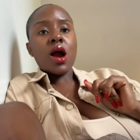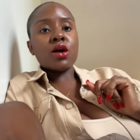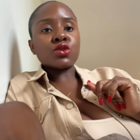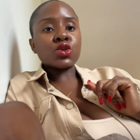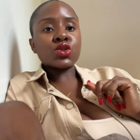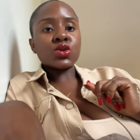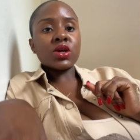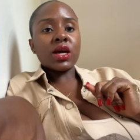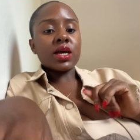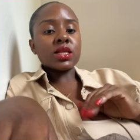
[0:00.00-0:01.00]
I'll talk to
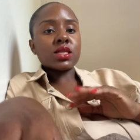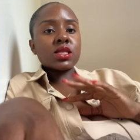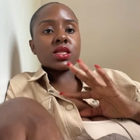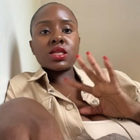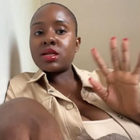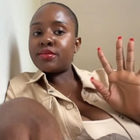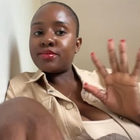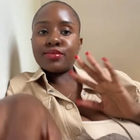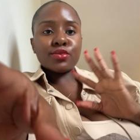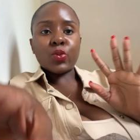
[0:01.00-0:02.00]
you guys
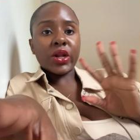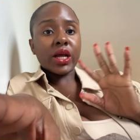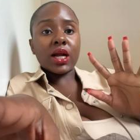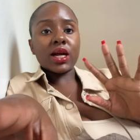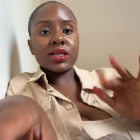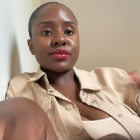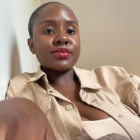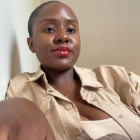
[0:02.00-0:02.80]
when I can.